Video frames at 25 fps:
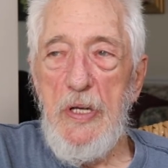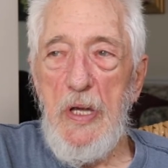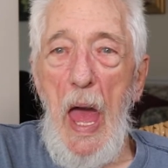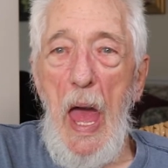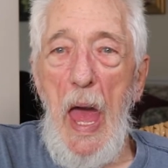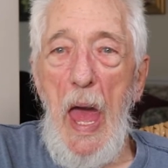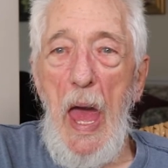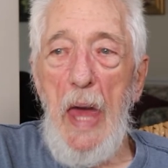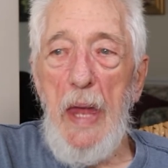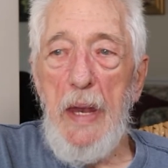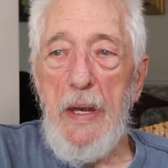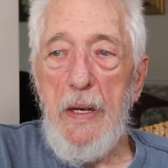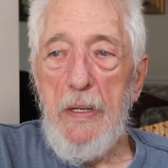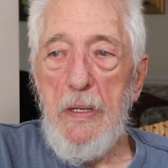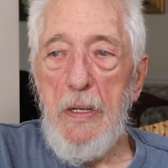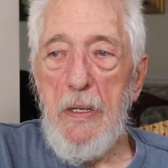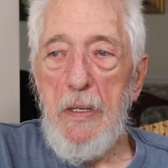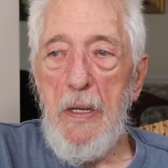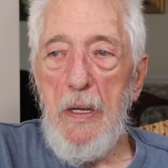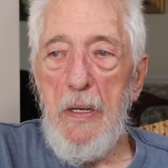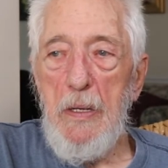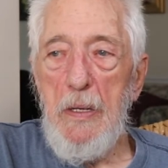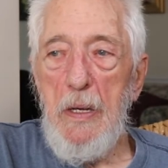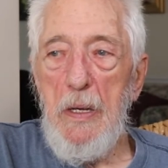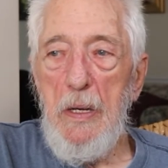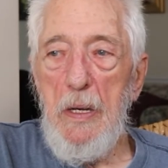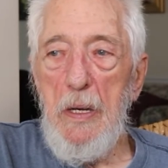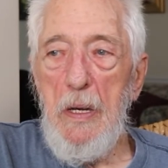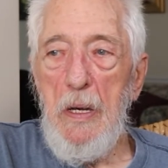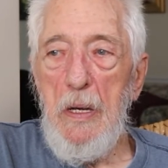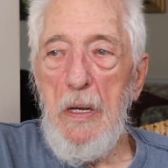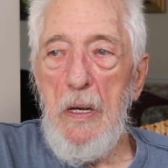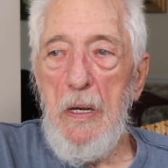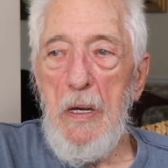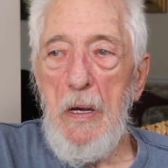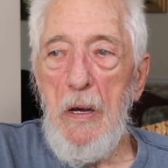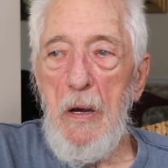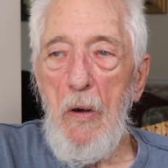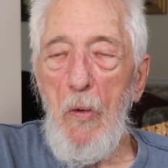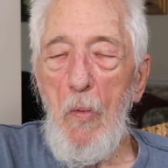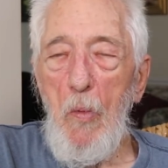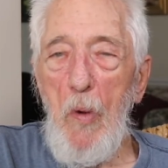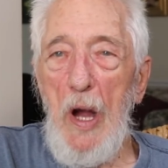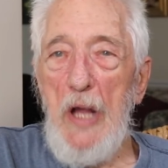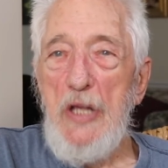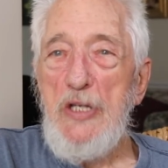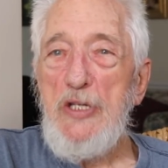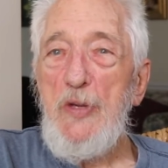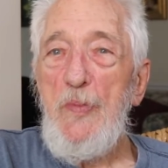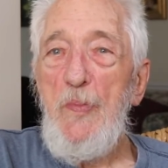at
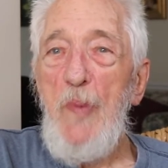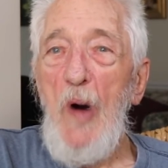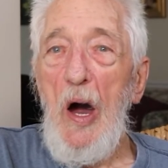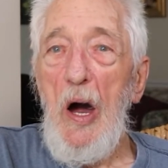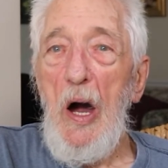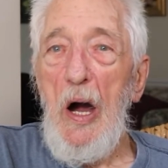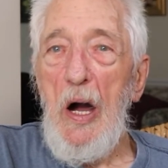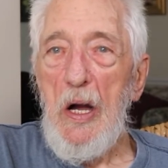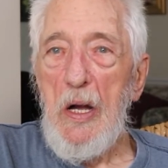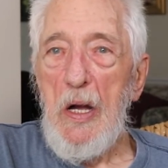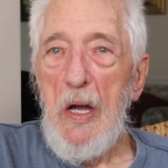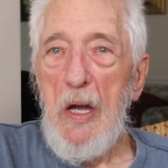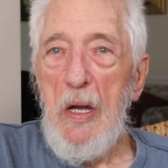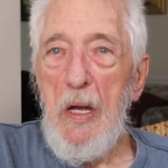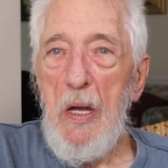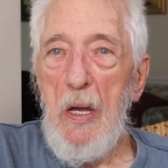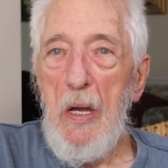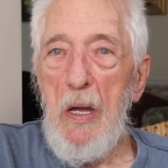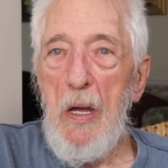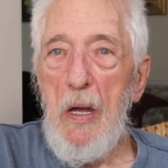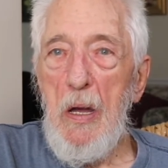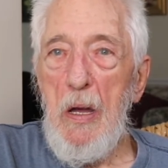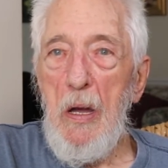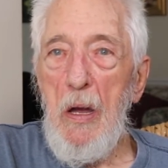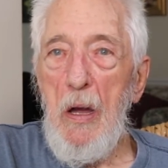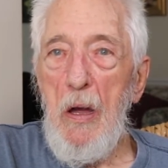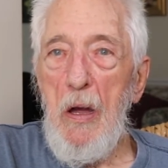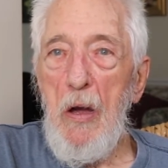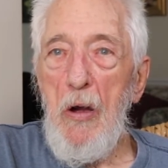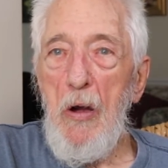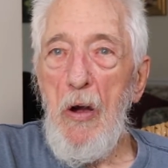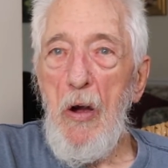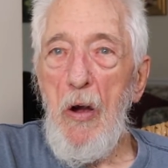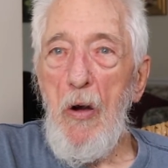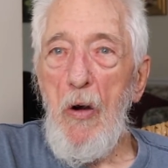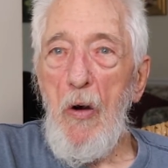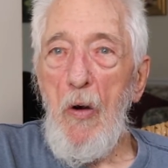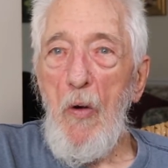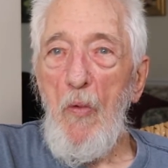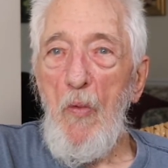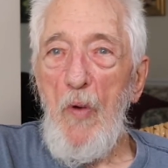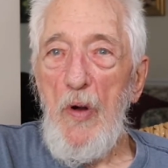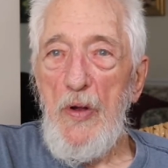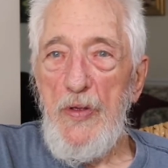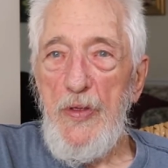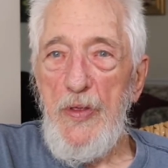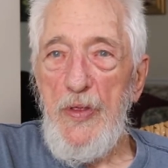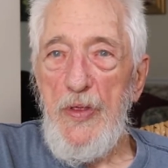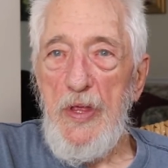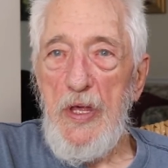White's Bog
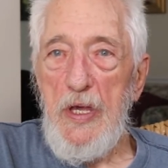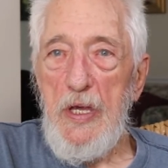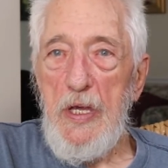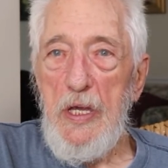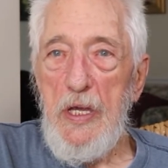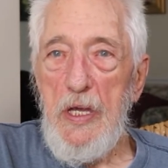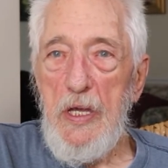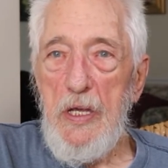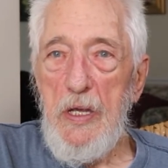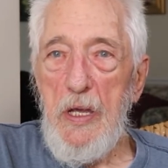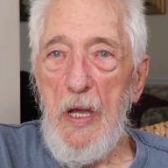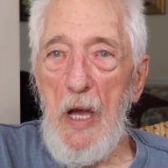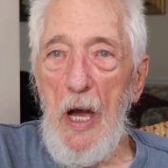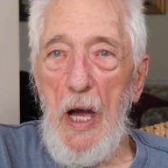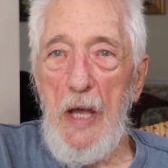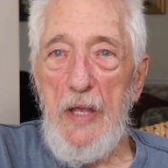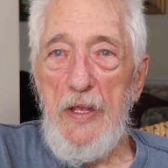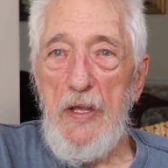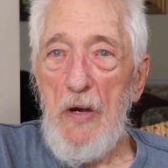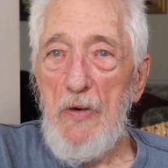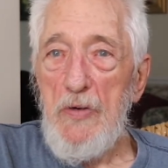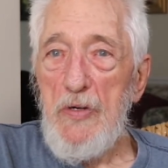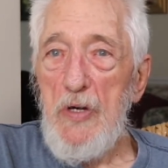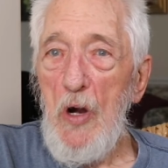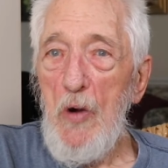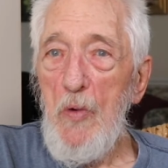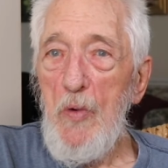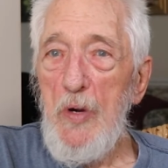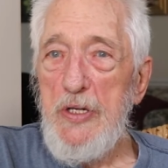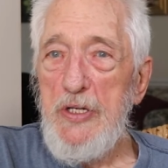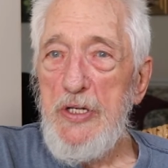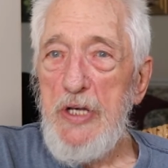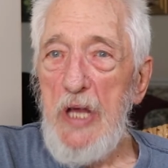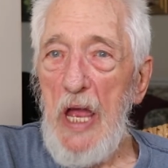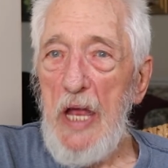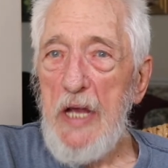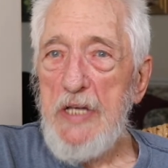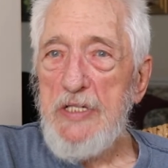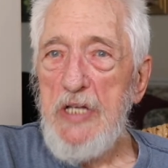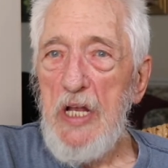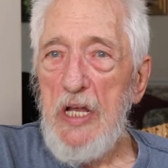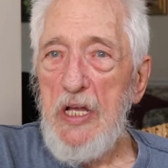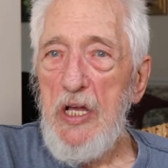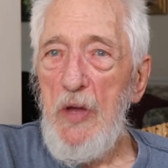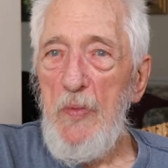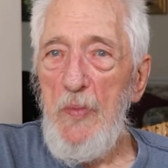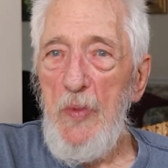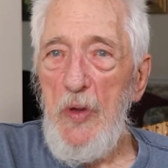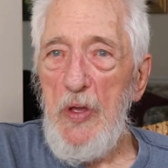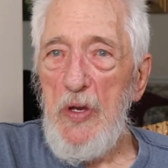with the, I don't know which actually
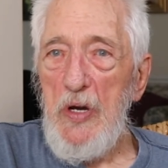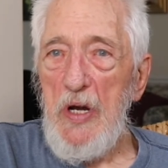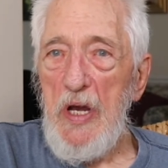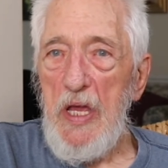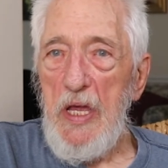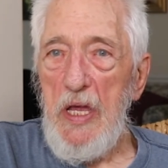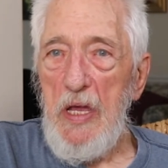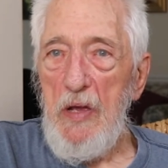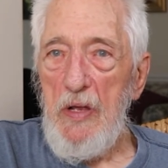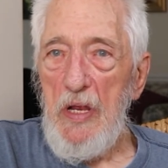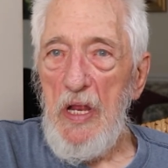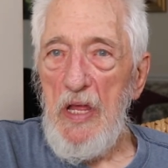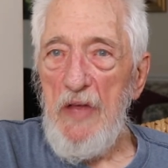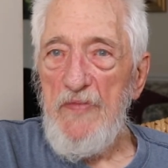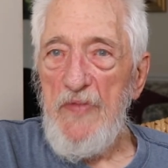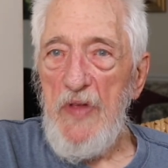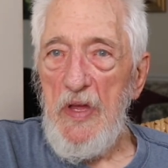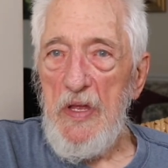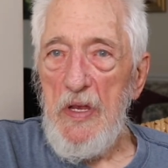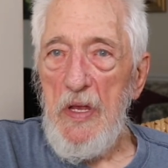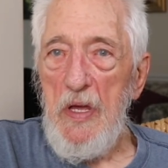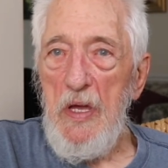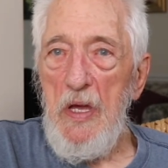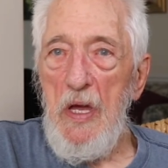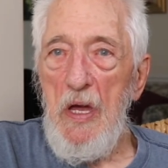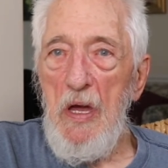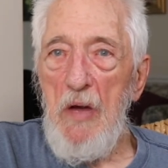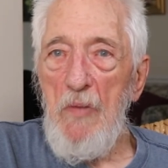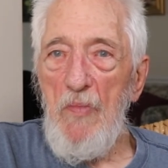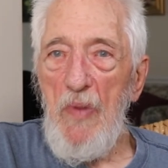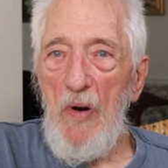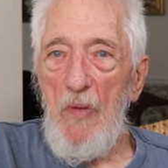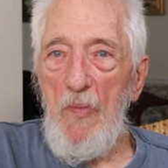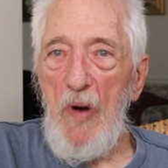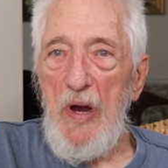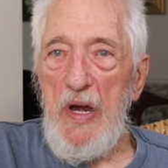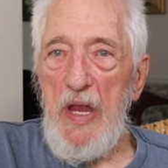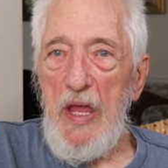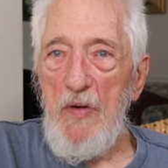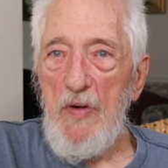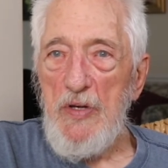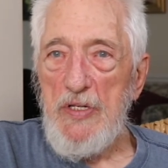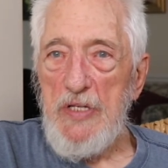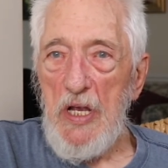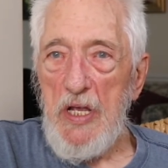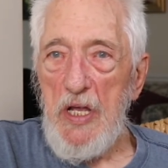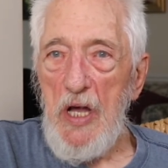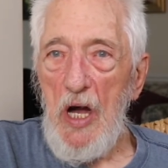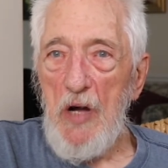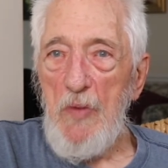community he lived in, but when he was
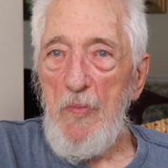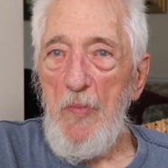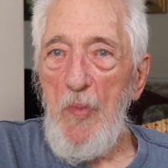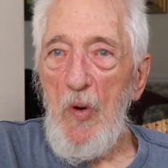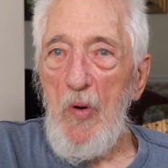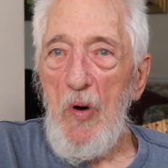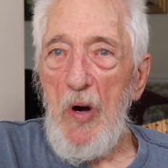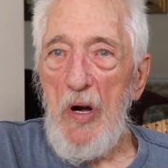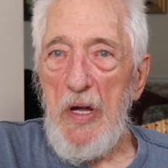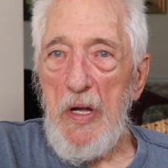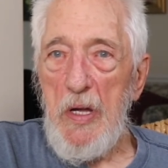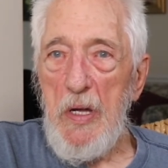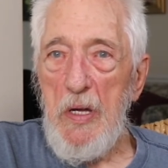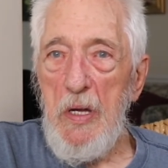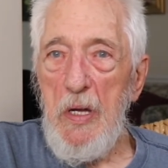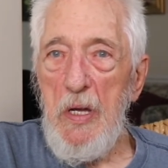a young boy,